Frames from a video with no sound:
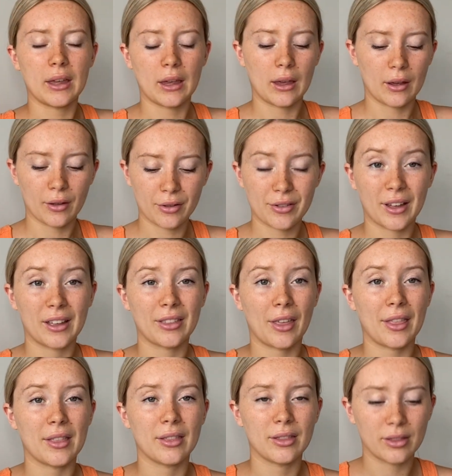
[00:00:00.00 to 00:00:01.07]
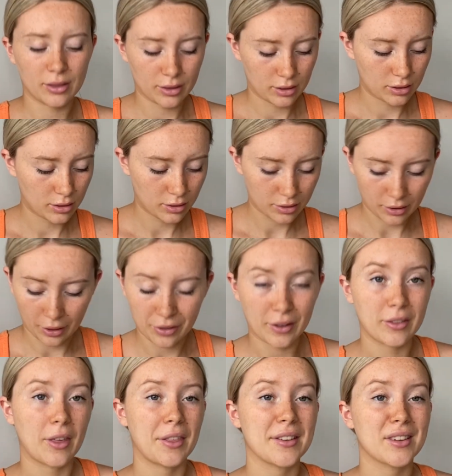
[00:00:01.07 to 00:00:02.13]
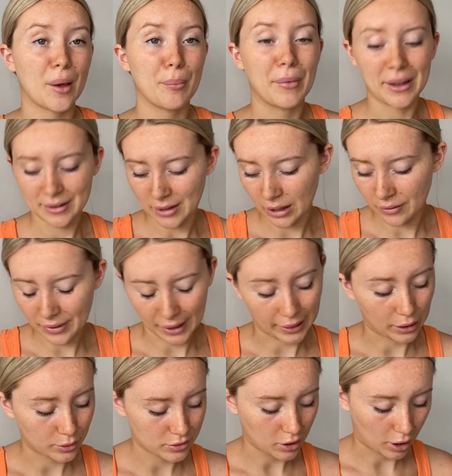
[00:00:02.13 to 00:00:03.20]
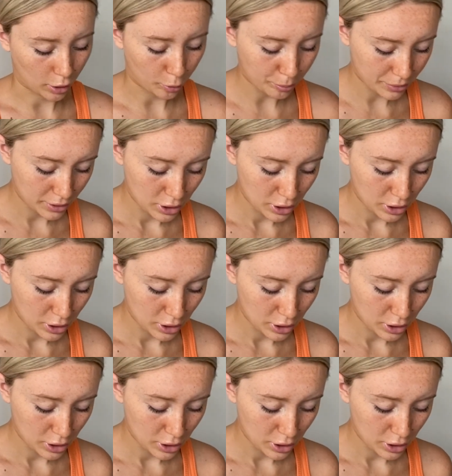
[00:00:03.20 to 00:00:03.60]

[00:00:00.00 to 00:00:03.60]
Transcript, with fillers: thing that the thing that they sent me instead of the little top,